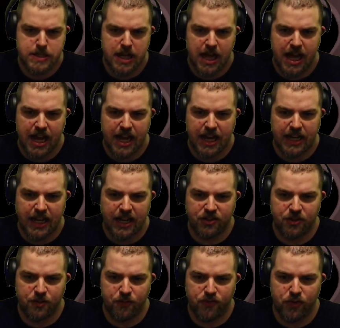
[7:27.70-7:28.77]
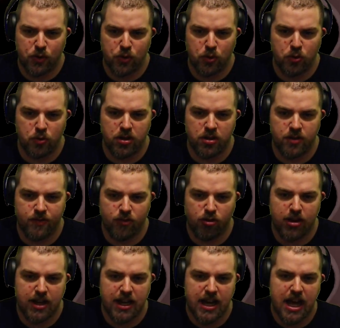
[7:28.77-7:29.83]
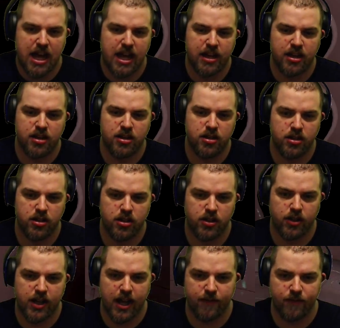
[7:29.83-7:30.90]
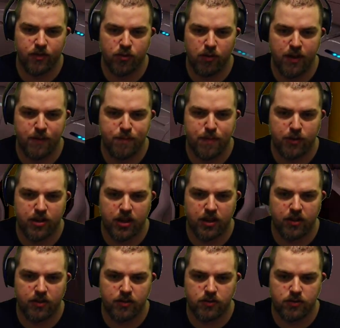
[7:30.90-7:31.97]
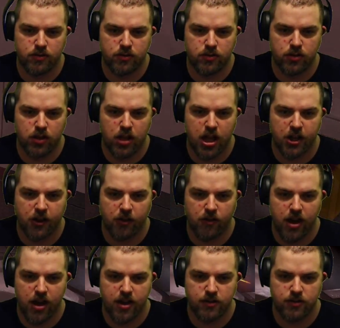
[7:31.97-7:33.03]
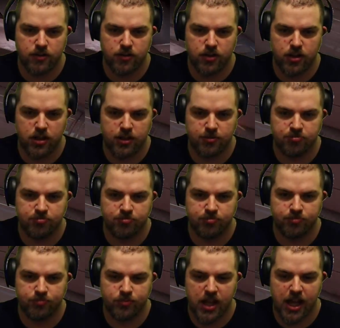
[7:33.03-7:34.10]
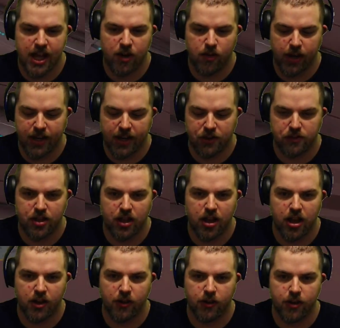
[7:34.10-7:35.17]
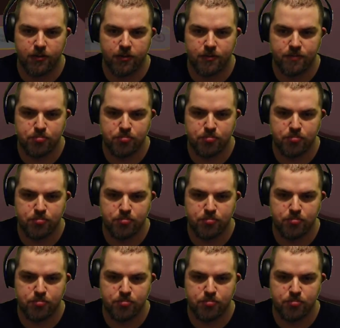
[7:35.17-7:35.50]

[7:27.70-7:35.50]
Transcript: I need some food before I die. Okay, we built a locker, right? Um, how do I get to said locker, though?